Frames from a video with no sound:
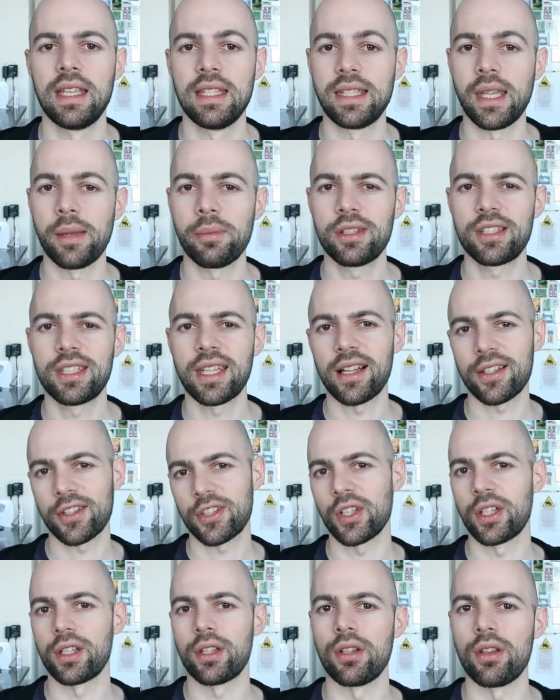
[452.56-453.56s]
His image
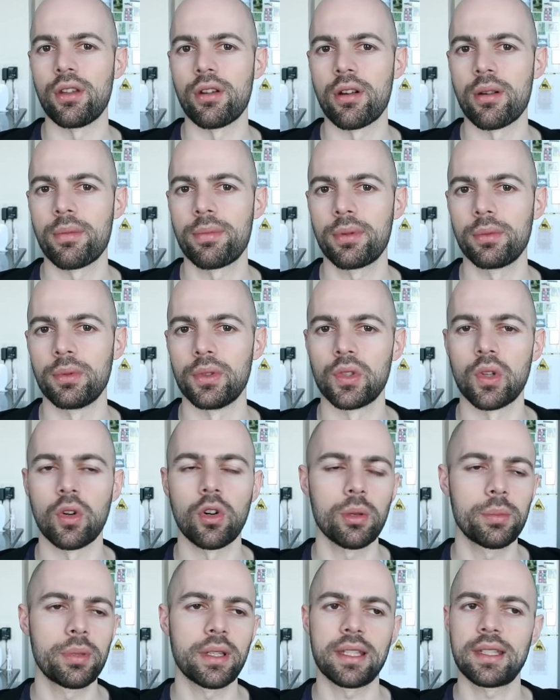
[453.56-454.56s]
outside of Europe was
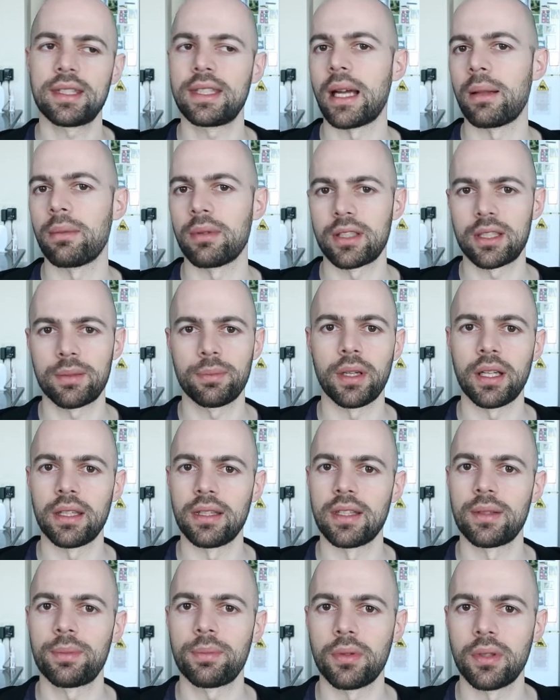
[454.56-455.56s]
all but established by
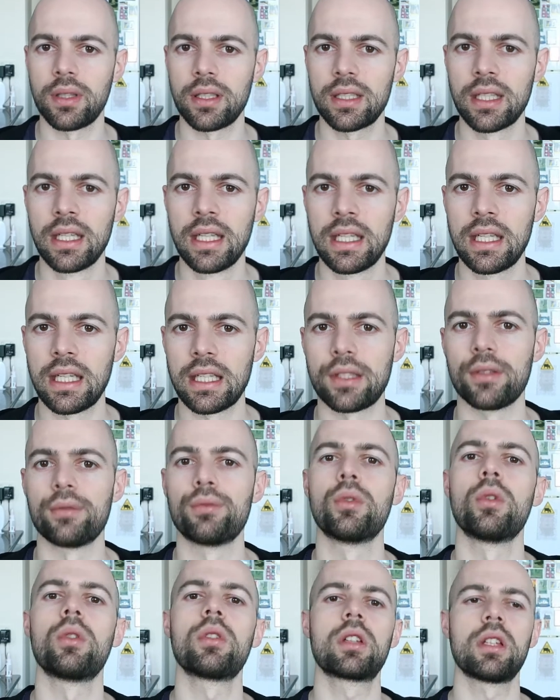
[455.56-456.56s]
this point as a
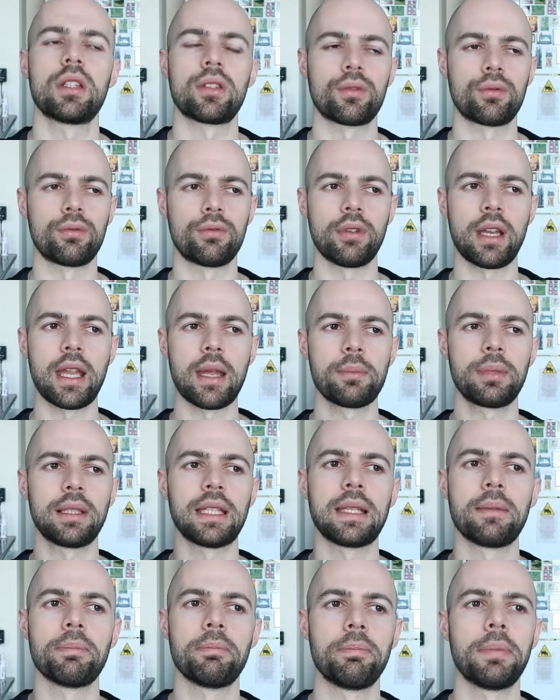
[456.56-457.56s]
raucous,
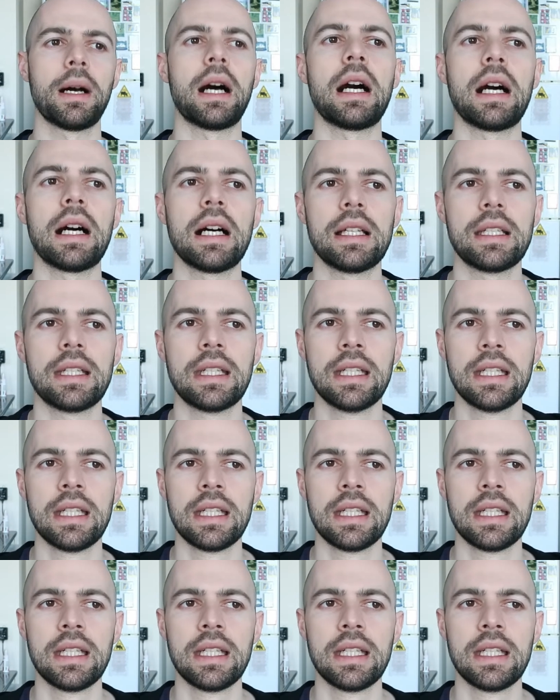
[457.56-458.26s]
rambling bard,